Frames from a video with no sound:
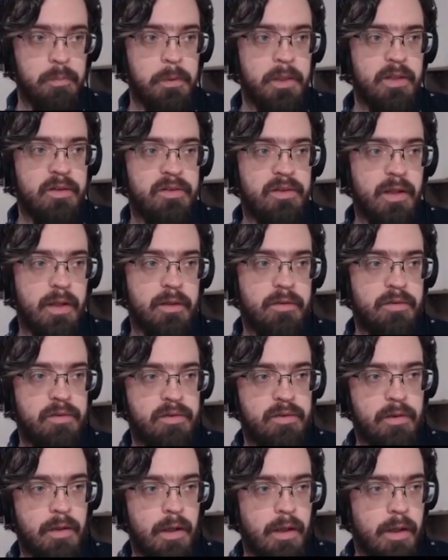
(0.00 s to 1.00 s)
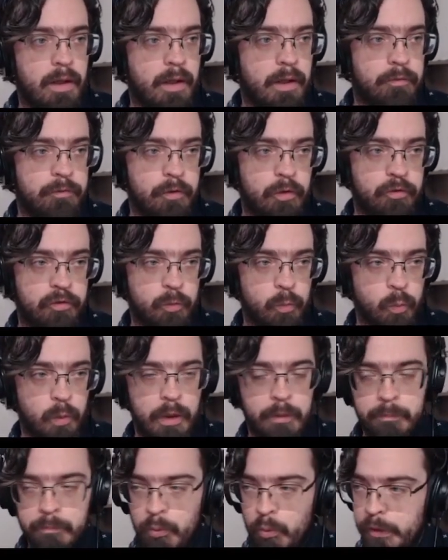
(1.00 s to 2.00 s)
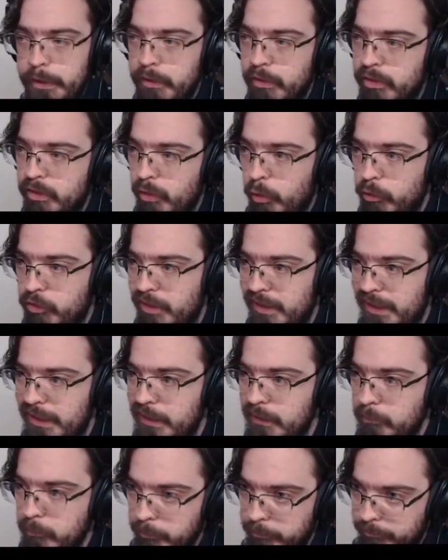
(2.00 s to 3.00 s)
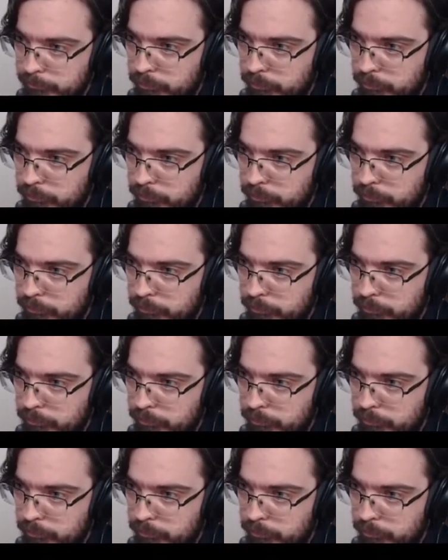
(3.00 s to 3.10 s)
PSX version 1.13,